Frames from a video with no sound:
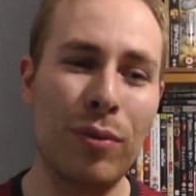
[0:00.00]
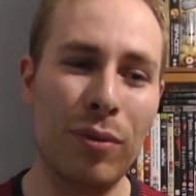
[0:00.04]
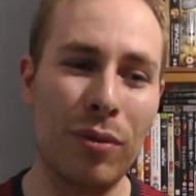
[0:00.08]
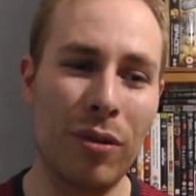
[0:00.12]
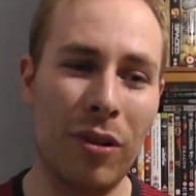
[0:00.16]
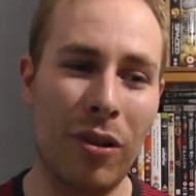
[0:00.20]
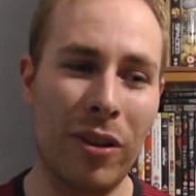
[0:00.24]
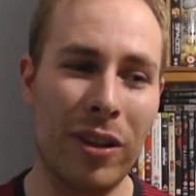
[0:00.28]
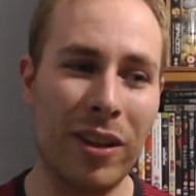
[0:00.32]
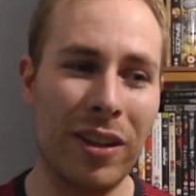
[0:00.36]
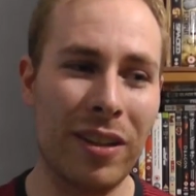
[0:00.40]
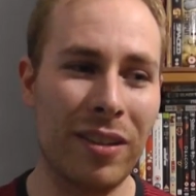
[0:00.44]

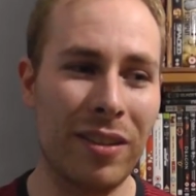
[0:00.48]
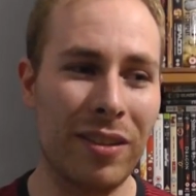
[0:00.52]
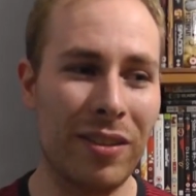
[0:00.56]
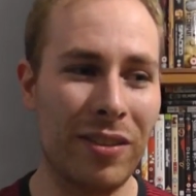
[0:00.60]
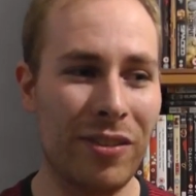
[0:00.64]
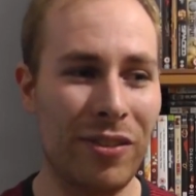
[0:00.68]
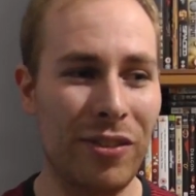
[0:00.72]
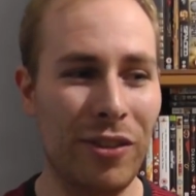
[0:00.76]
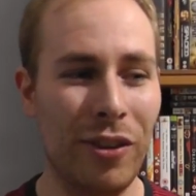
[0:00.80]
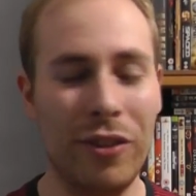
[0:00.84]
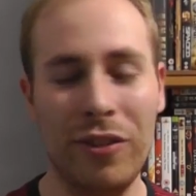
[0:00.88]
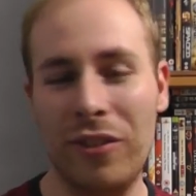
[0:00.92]
like
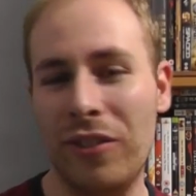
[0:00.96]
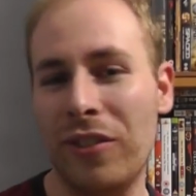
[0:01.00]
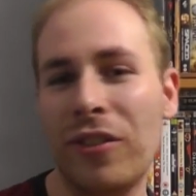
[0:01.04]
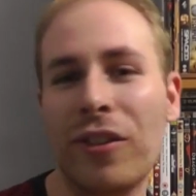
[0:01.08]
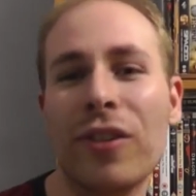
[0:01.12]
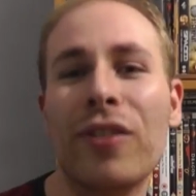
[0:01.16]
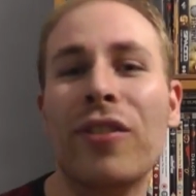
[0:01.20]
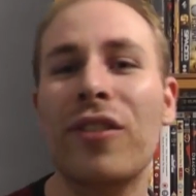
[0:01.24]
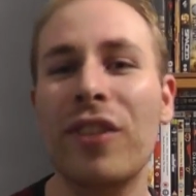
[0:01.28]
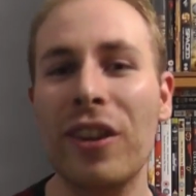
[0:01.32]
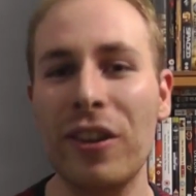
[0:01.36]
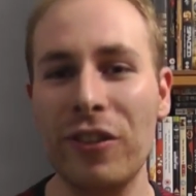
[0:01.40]
certain
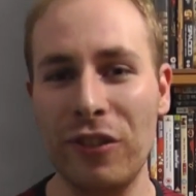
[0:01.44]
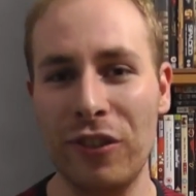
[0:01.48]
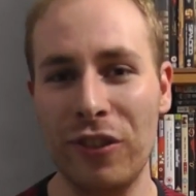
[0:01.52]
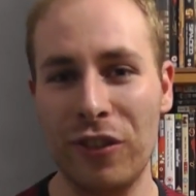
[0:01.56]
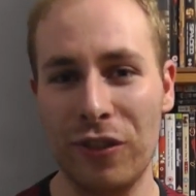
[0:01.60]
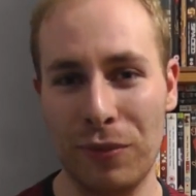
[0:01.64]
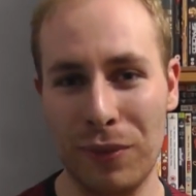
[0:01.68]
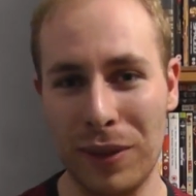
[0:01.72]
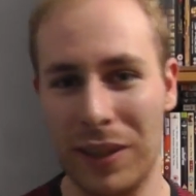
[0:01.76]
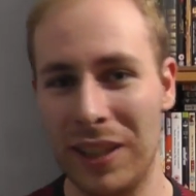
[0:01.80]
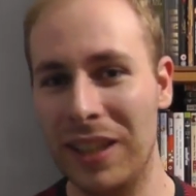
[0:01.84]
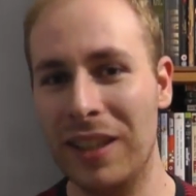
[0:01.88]

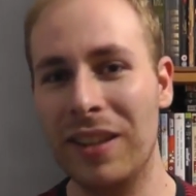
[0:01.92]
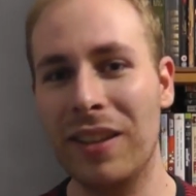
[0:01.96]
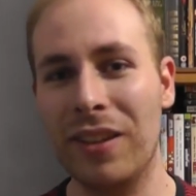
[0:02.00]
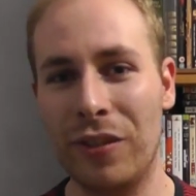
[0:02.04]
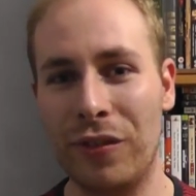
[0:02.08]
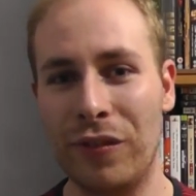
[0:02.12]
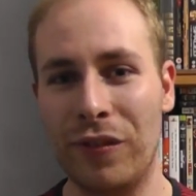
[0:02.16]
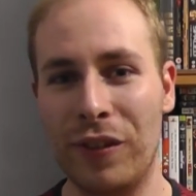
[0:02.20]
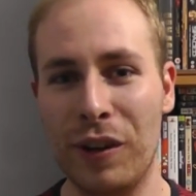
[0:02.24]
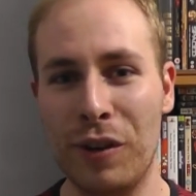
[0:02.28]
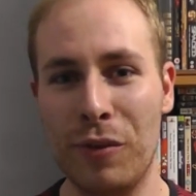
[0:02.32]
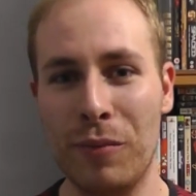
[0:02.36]
decisions within
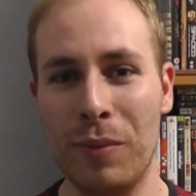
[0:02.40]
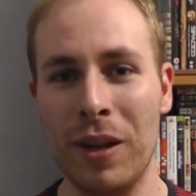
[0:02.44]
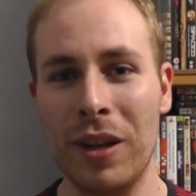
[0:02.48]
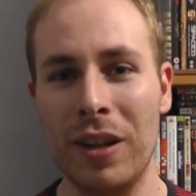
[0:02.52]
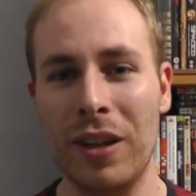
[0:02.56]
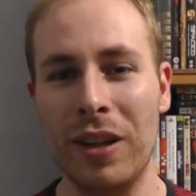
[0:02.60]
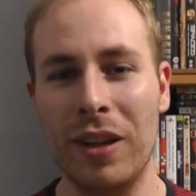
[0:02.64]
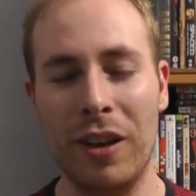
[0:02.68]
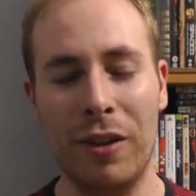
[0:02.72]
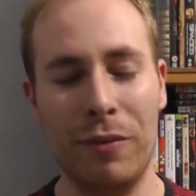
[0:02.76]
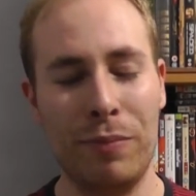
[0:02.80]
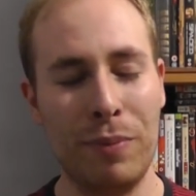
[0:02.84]
this film
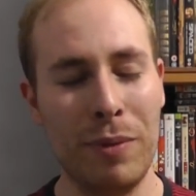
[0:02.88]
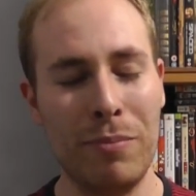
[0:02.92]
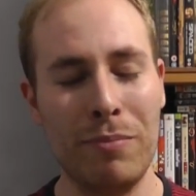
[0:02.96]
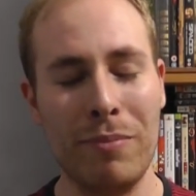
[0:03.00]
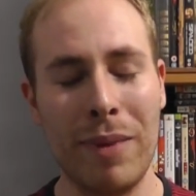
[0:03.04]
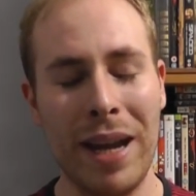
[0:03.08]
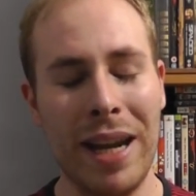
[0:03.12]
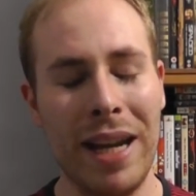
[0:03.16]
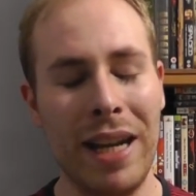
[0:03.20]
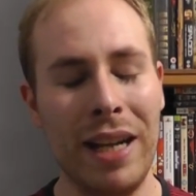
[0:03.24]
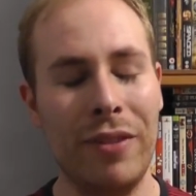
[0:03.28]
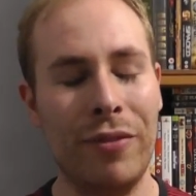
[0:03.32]
have been
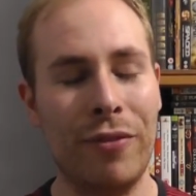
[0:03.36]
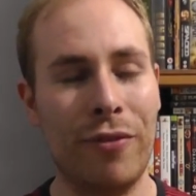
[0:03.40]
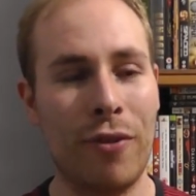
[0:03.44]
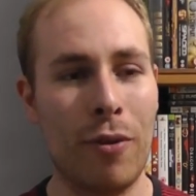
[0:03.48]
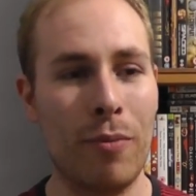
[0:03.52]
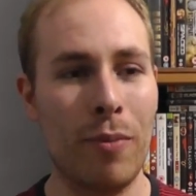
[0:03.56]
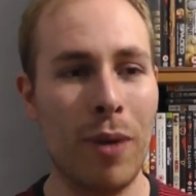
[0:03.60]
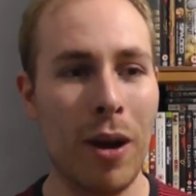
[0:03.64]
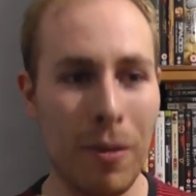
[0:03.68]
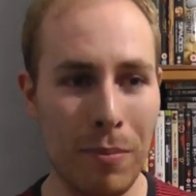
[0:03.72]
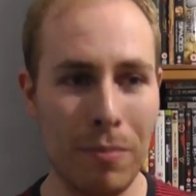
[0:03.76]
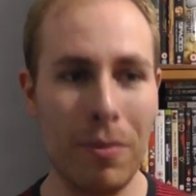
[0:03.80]
made
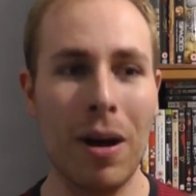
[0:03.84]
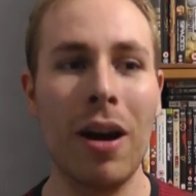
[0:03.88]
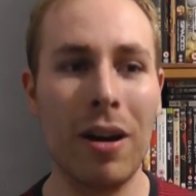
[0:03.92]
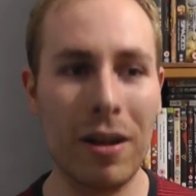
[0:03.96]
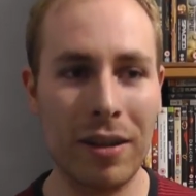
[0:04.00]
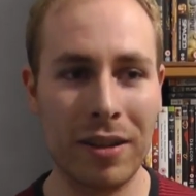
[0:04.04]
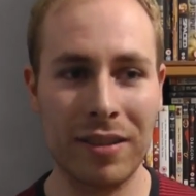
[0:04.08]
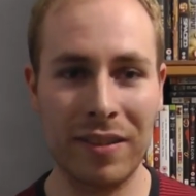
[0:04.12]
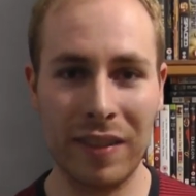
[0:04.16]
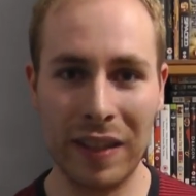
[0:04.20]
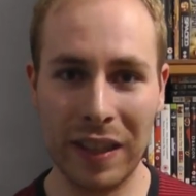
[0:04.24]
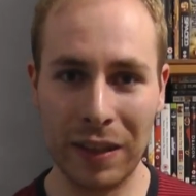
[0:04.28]
from a
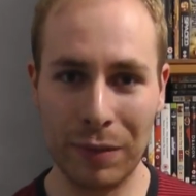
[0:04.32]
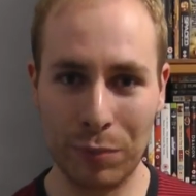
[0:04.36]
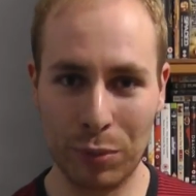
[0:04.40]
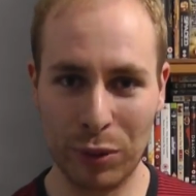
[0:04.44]
marketing